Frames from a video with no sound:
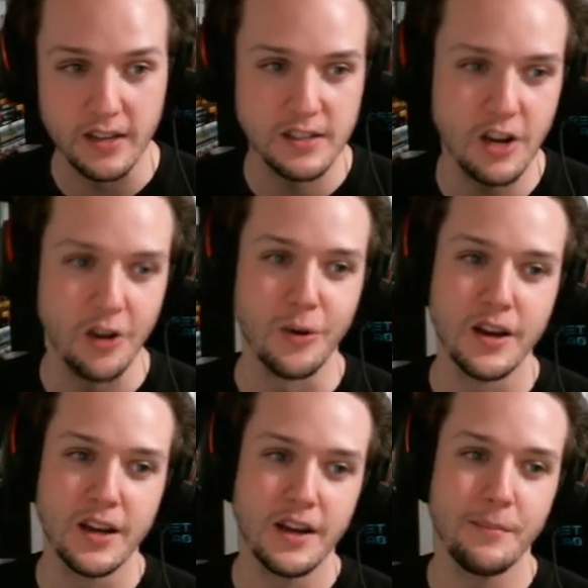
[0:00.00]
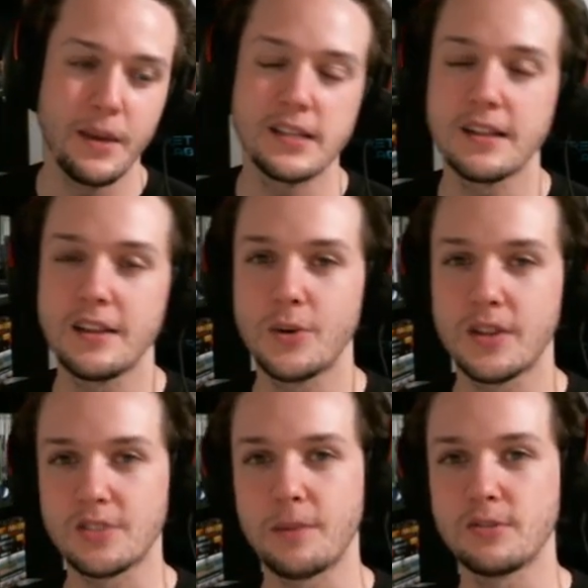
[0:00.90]
So basically what this
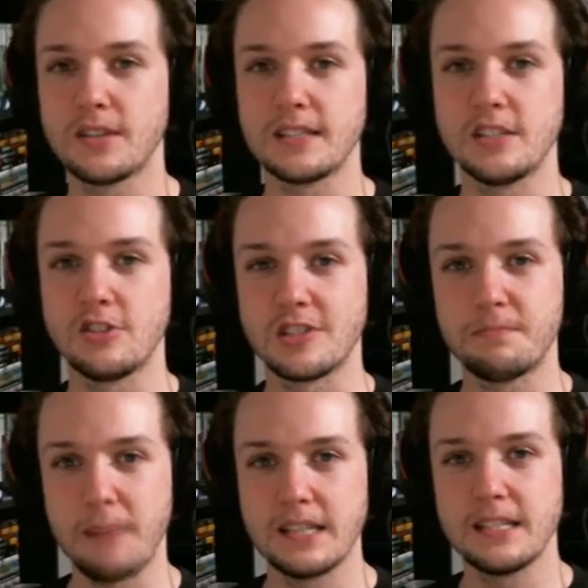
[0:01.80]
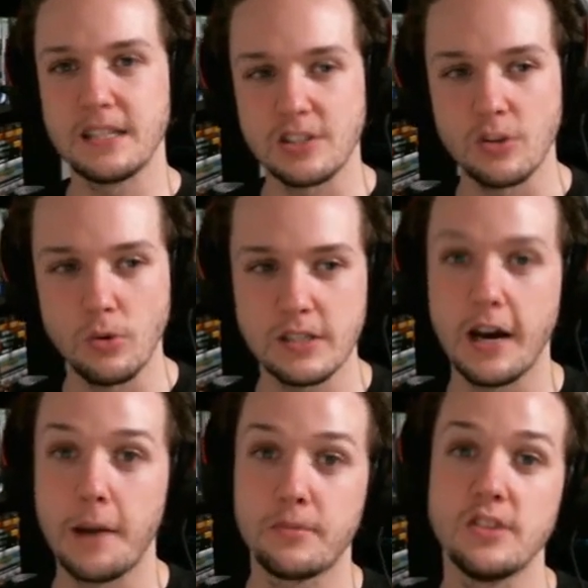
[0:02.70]
represents is you're spending souls to
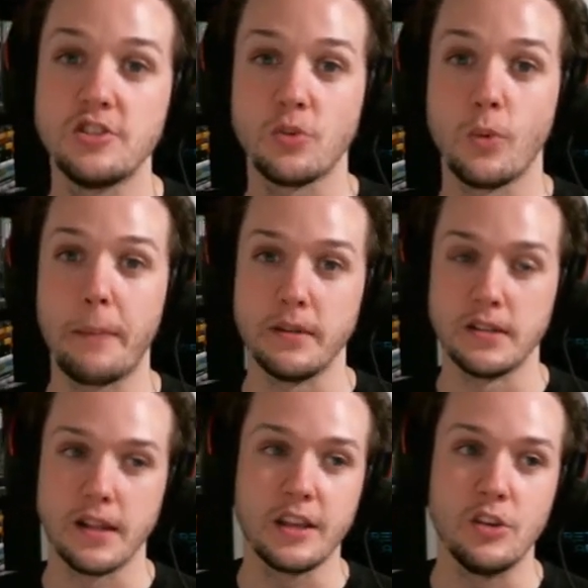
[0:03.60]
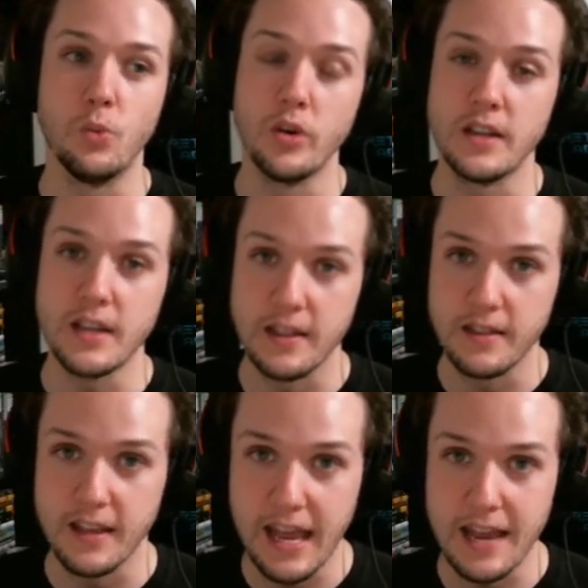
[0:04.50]
upgrade your weapons like you would in the
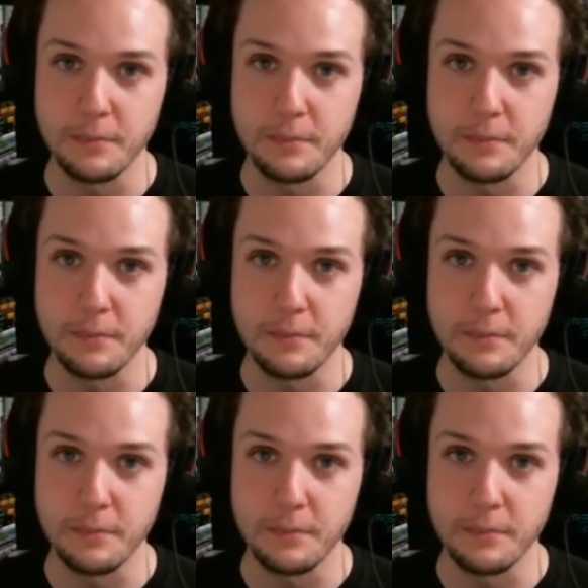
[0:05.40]
game.